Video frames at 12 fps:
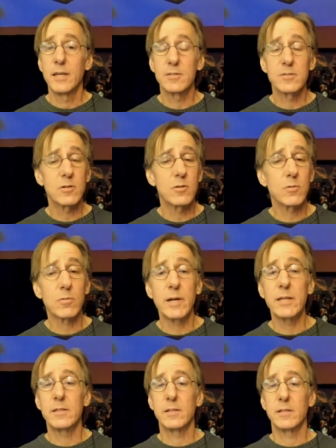It's a
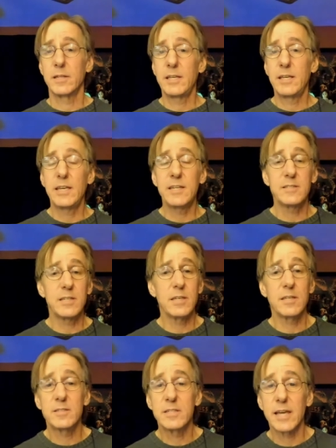great,
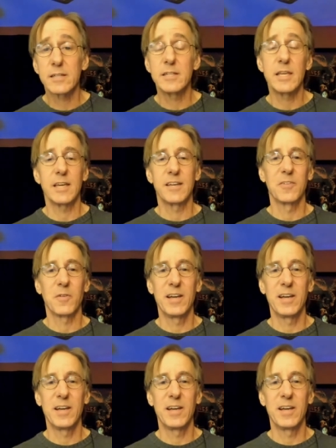easy technique,